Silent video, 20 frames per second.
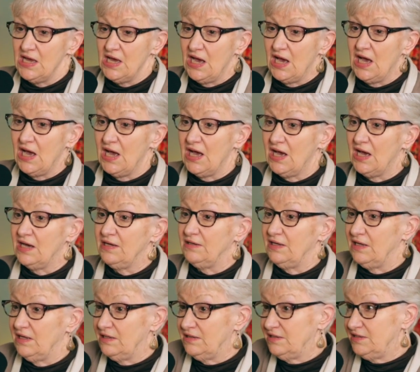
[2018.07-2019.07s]
uh,
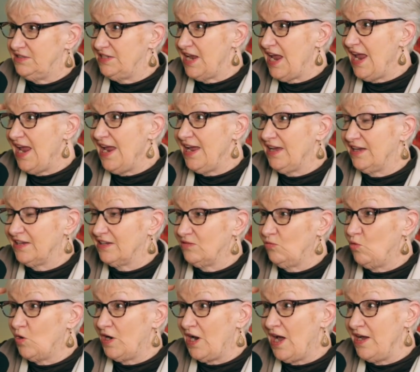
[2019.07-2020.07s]
take
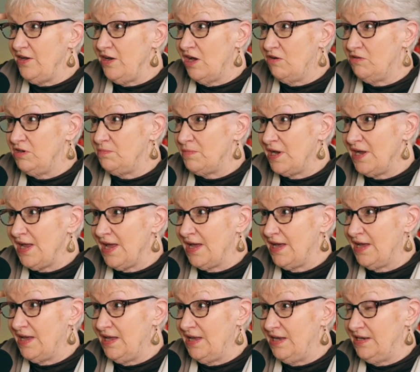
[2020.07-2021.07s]
what I know in my
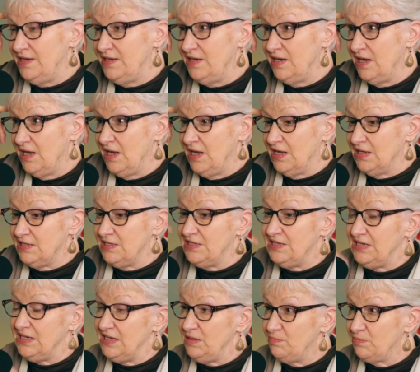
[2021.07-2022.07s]
head. Mm-hmm
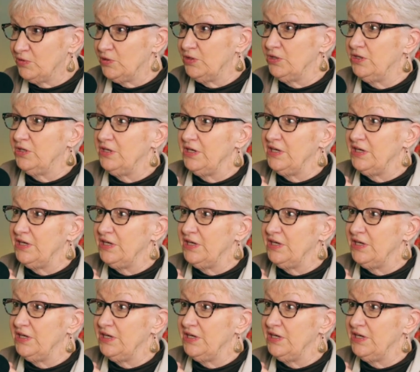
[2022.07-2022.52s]
deeper